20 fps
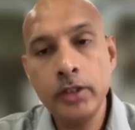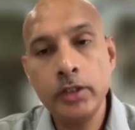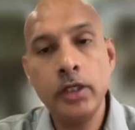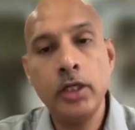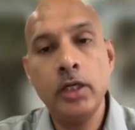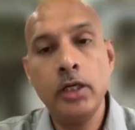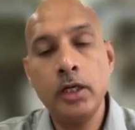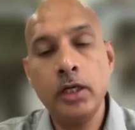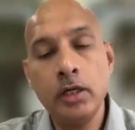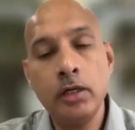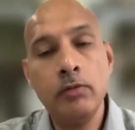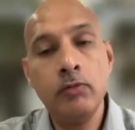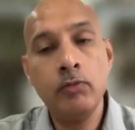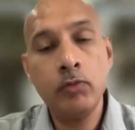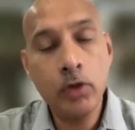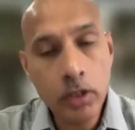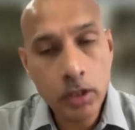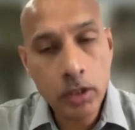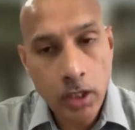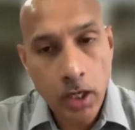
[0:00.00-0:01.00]
They
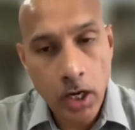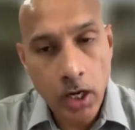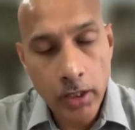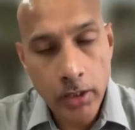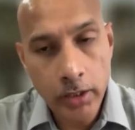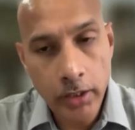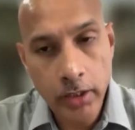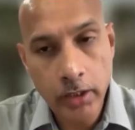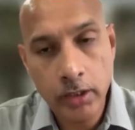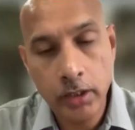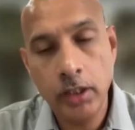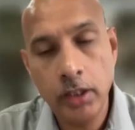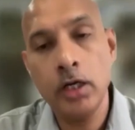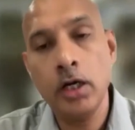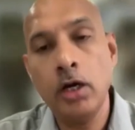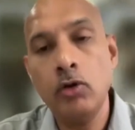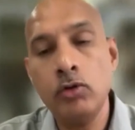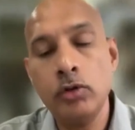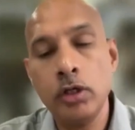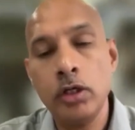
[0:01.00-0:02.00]
work hard day in, day
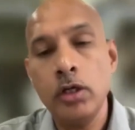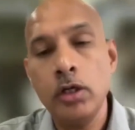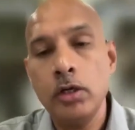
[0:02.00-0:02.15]
out,